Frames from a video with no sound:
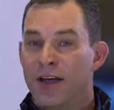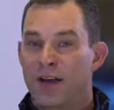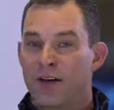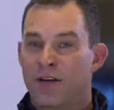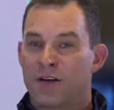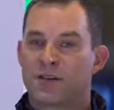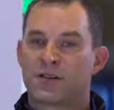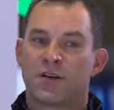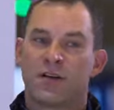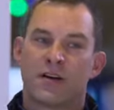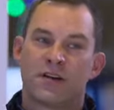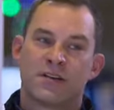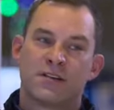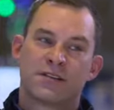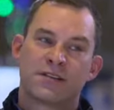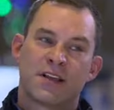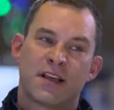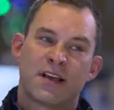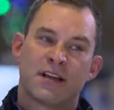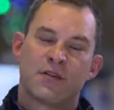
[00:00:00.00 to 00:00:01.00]
and also
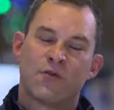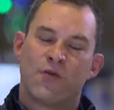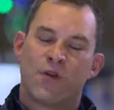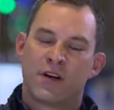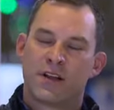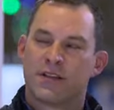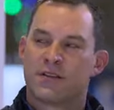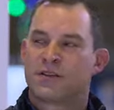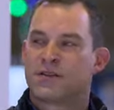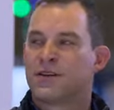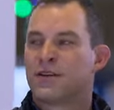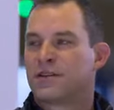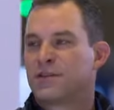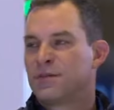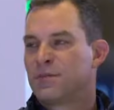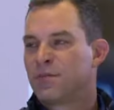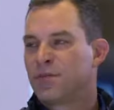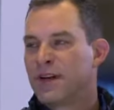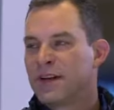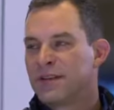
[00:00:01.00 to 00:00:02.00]
understanding what it took
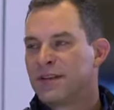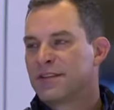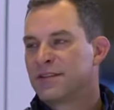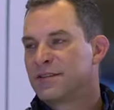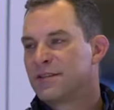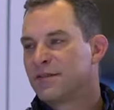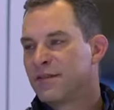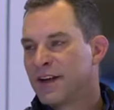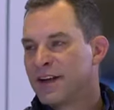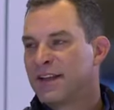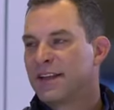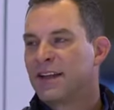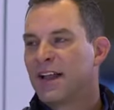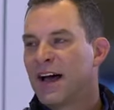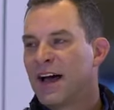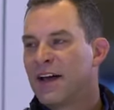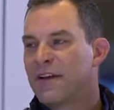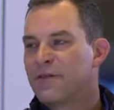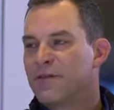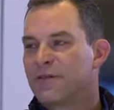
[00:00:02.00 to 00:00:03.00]
to bring this event
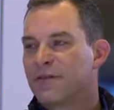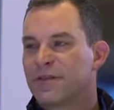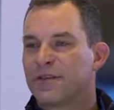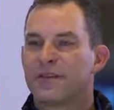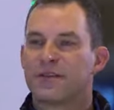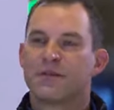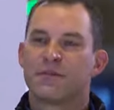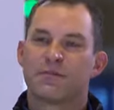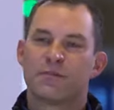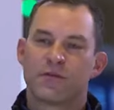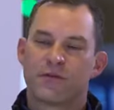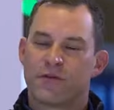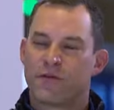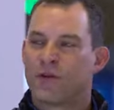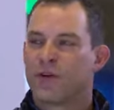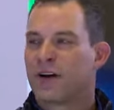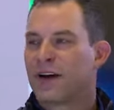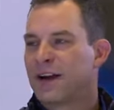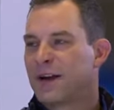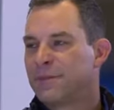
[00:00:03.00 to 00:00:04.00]
live
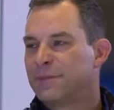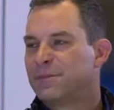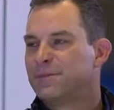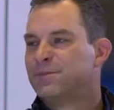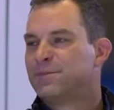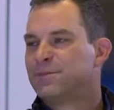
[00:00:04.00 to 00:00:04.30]
beforehand.